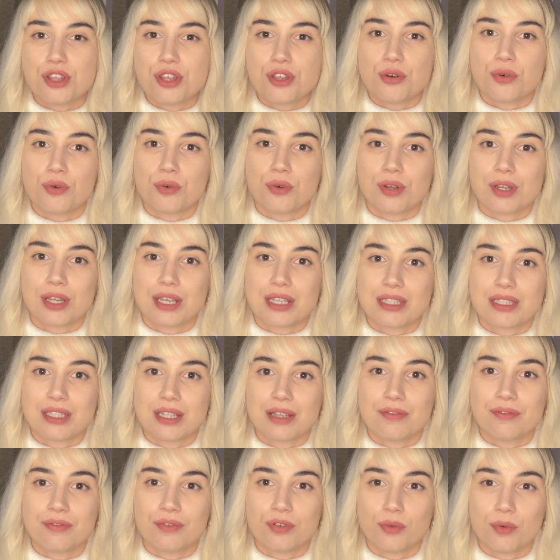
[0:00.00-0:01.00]
the Yorkist
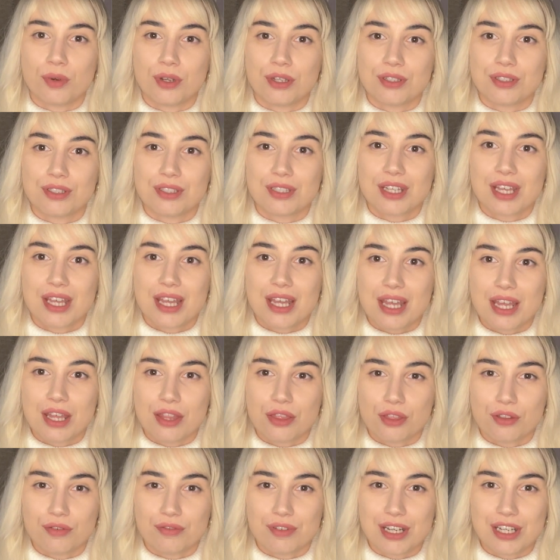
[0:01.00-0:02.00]
influence
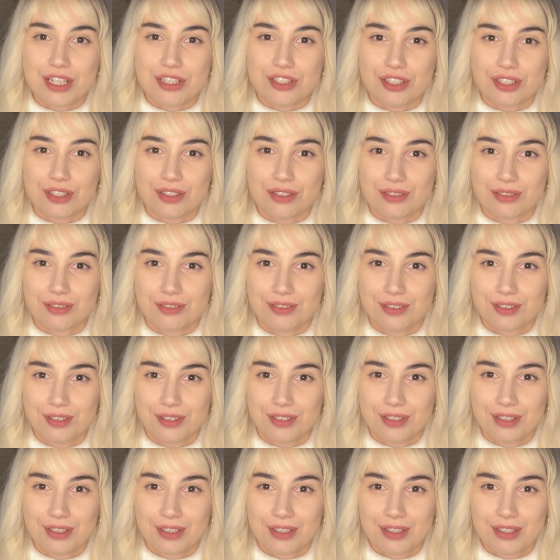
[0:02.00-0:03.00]
in the region.
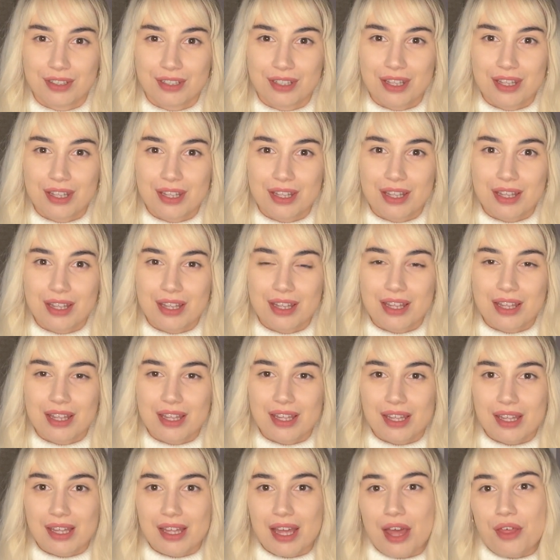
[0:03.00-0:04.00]

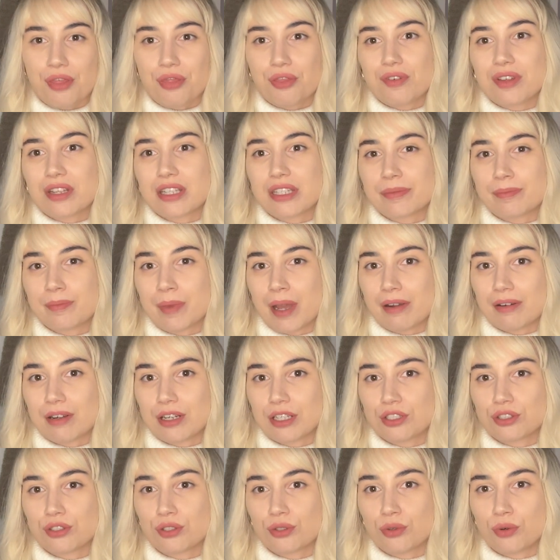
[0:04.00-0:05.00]
Katherine's
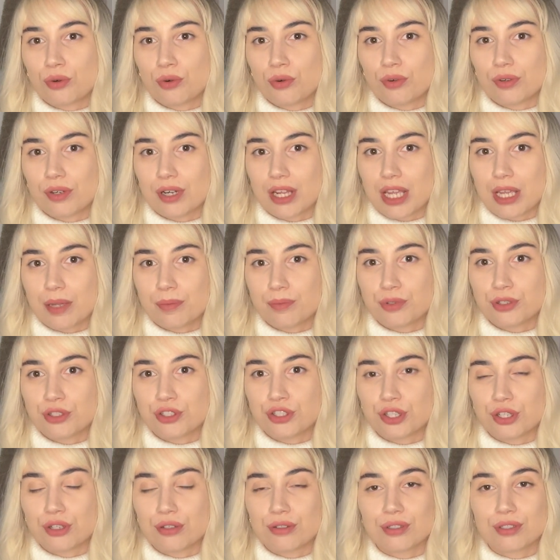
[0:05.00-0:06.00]
marriage to Courtenay
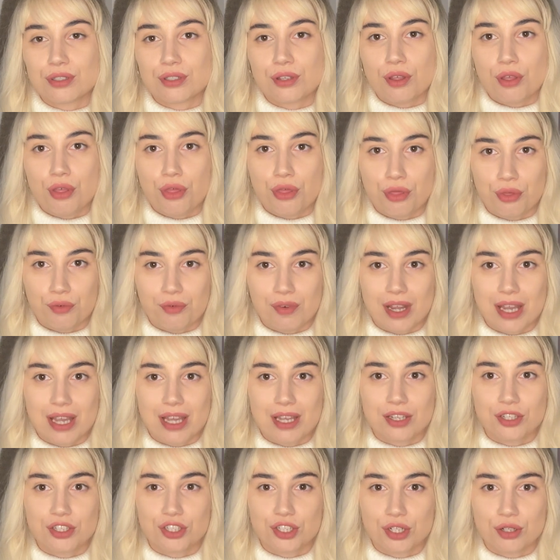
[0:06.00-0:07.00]
produced
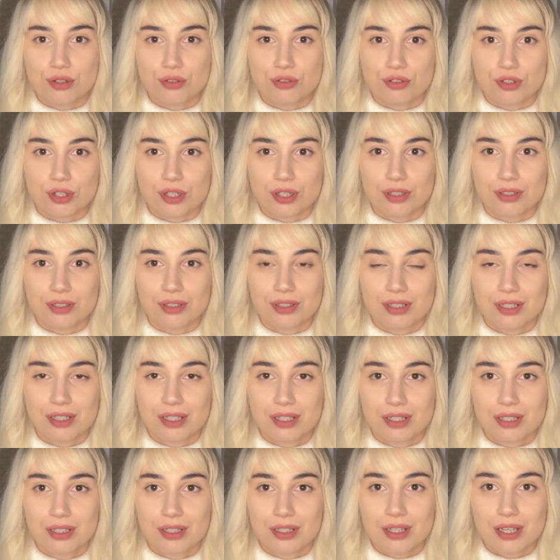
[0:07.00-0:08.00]
3 children,
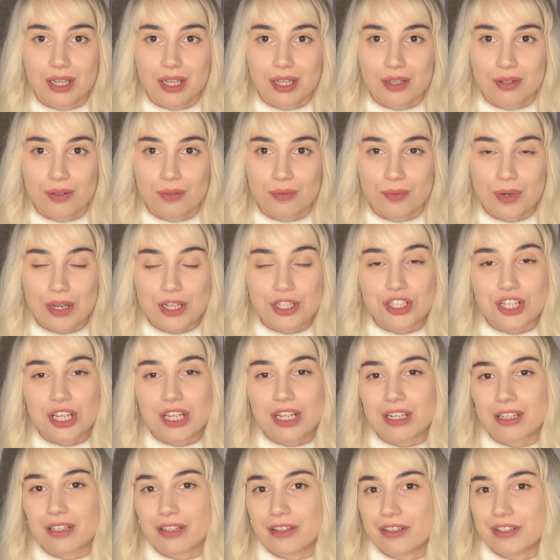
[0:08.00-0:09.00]
which
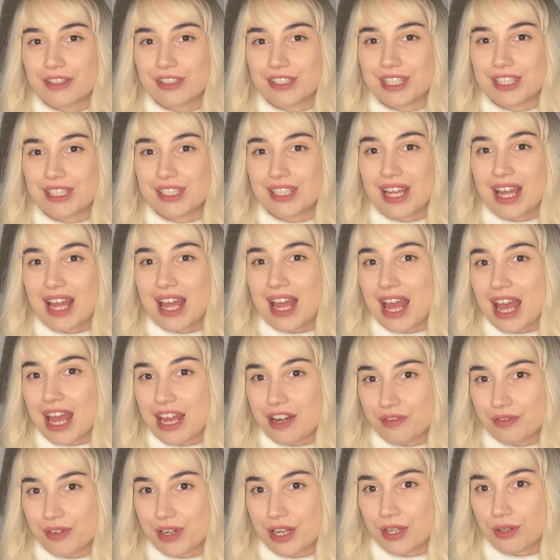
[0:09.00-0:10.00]
included
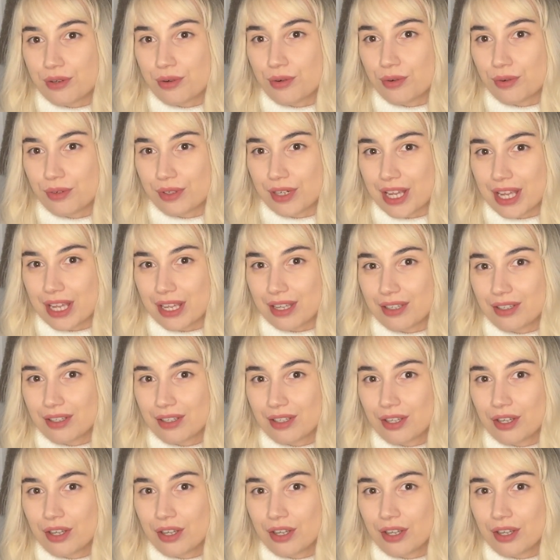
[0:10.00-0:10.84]
Henry Courtenay,